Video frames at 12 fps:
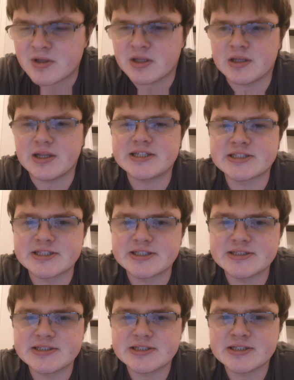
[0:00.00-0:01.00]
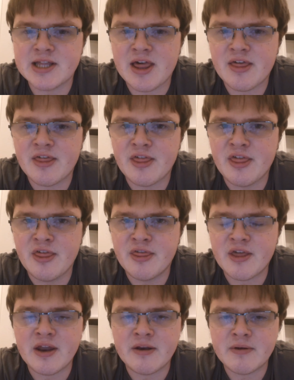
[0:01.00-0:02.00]
lessons
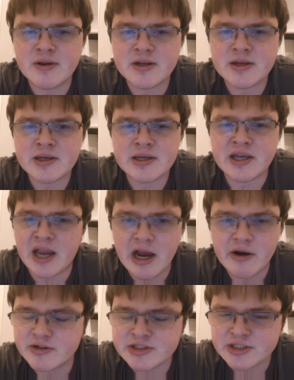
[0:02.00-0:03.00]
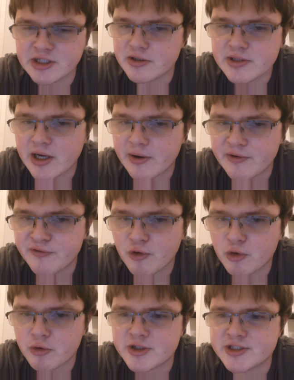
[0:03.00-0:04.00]
that still carry
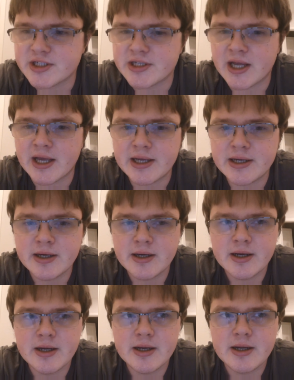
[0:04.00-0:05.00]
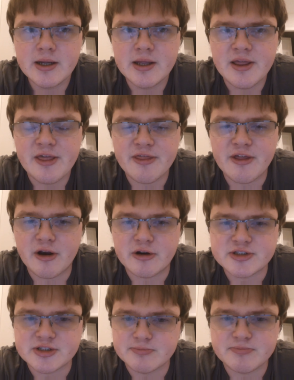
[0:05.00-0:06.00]
forward today that are
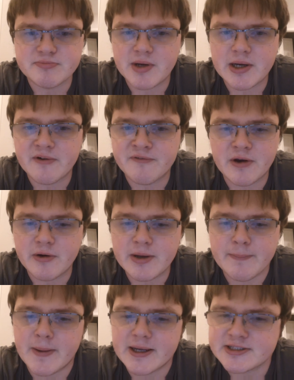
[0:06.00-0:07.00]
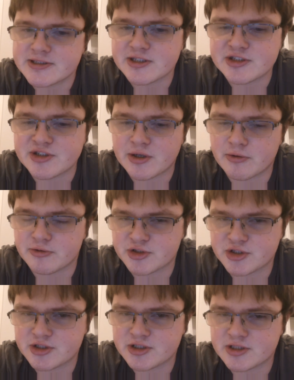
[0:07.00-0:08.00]
some very basic general
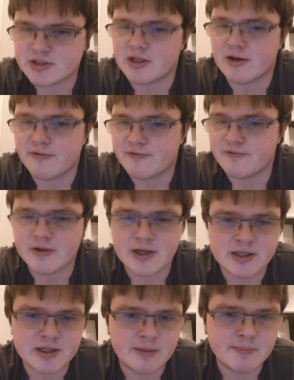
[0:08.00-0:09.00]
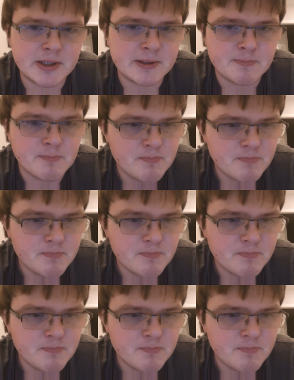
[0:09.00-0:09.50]
stuff. Like, I mean,